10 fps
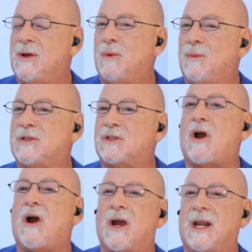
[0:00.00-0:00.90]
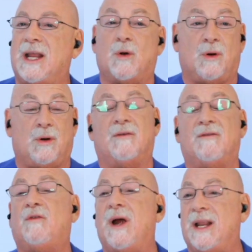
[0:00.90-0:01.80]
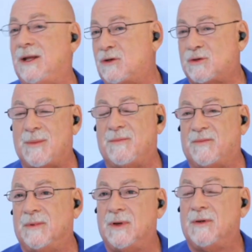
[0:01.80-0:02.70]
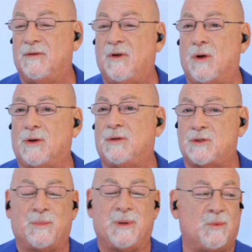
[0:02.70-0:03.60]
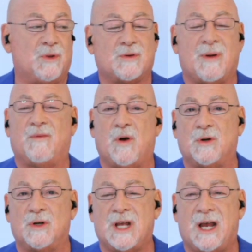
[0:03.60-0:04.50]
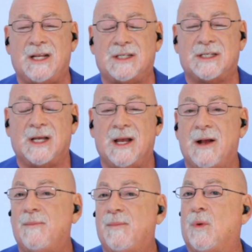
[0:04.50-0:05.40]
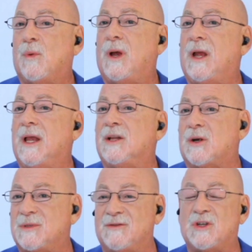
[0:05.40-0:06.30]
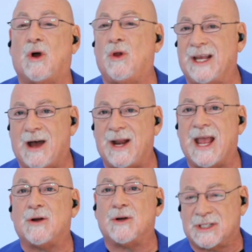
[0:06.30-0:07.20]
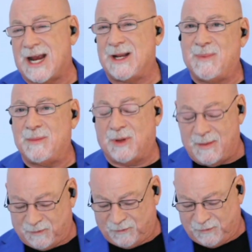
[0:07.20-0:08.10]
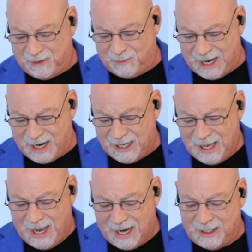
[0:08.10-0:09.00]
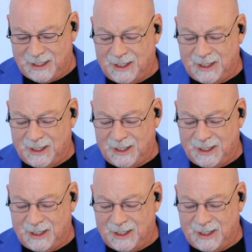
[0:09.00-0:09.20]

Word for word: was targeting or avoiding Trump voters or people with Trump voter signs in terms of doling out aid or signing people up for FEMA aid, and